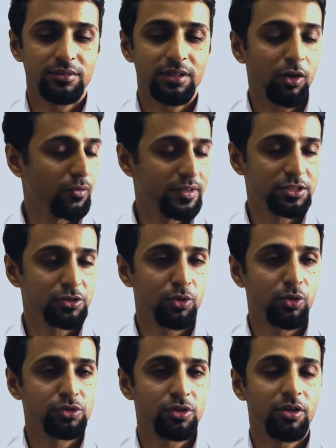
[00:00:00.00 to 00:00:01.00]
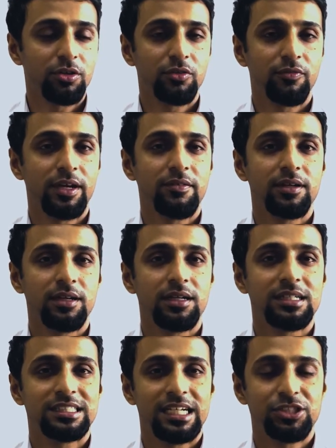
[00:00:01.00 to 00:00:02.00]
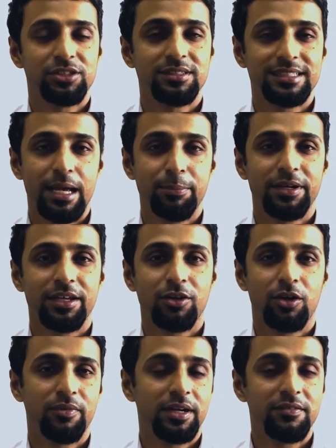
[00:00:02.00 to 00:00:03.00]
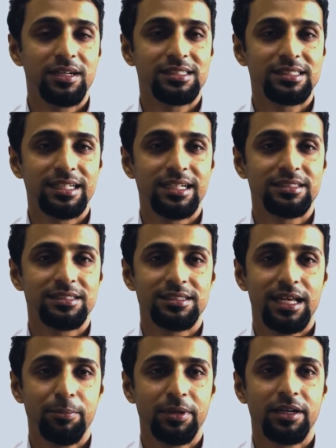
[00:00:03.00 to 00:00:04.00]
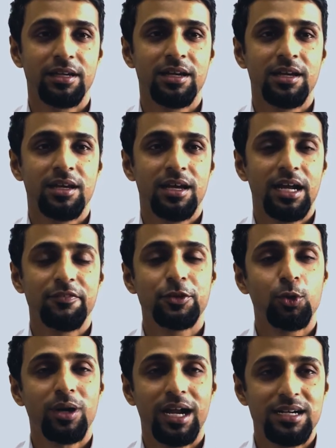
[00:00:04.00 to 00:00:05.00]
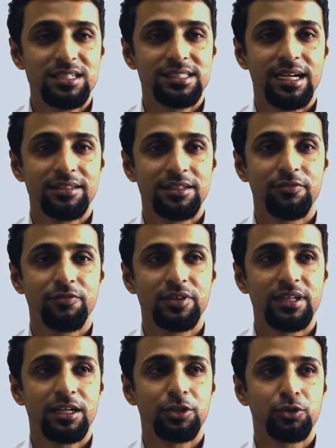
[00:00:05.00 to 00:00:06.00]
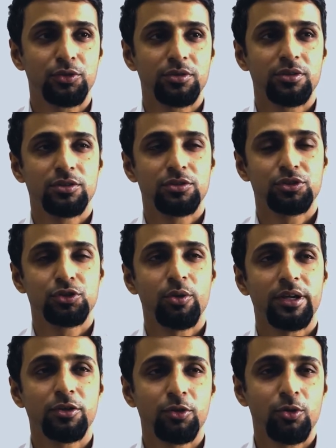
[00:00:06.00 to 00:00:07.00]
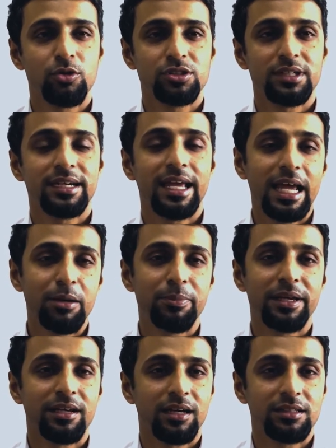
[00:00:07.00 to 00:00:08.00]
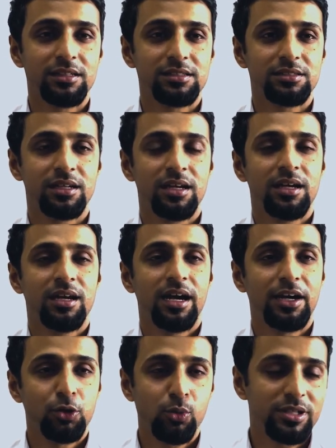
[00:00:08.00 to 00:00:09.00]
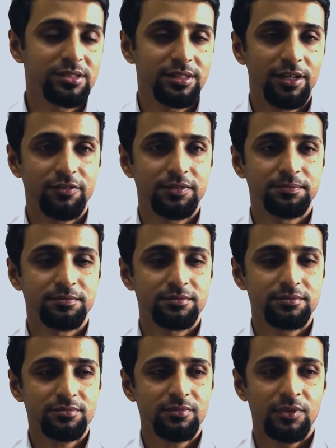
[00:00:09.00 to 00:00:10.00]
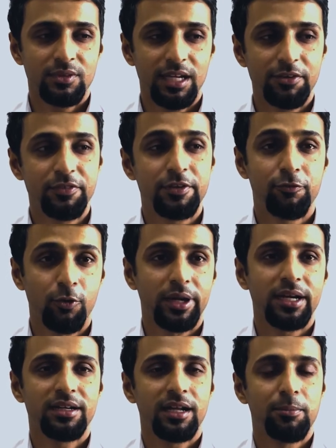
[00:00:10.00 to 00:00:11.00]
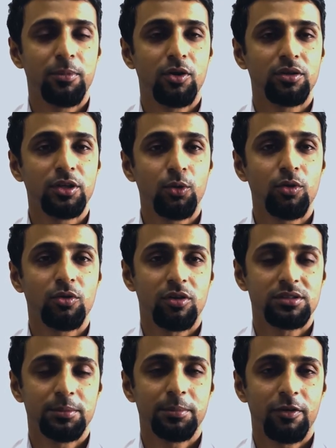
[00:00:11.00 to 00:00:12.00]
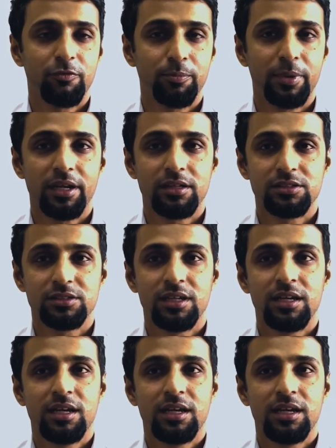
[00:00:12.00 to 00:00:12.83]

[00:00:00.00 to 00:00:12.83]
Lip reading: always goes on whenever a session is happening or whenever a CLS is happening, and we don't understand it. We are so engrossed in helping others and doing stuff that we forget about the whole concept of prayers.